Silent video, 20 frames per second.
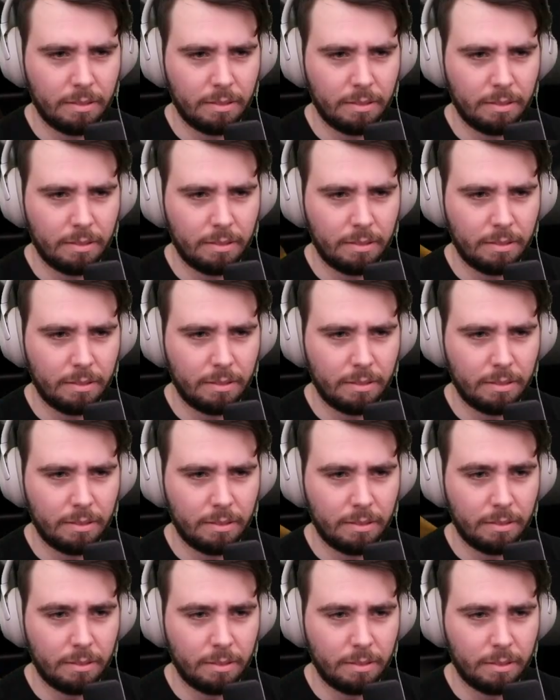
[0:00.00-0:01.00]

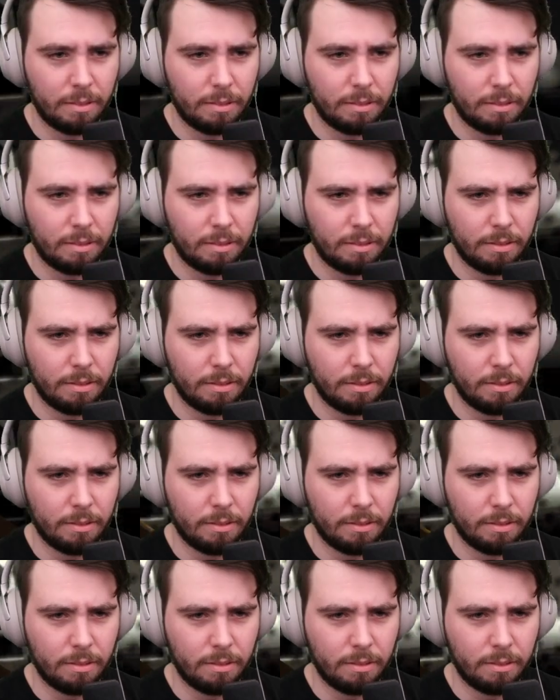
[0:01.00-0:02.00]

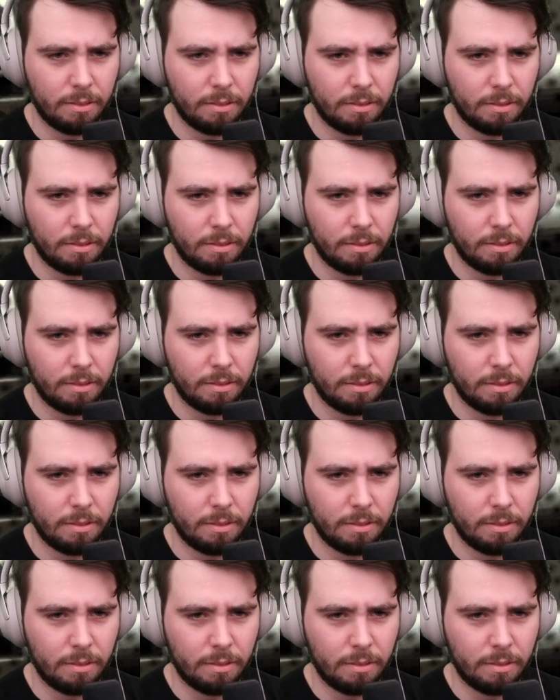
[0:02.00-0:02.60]
[no speech]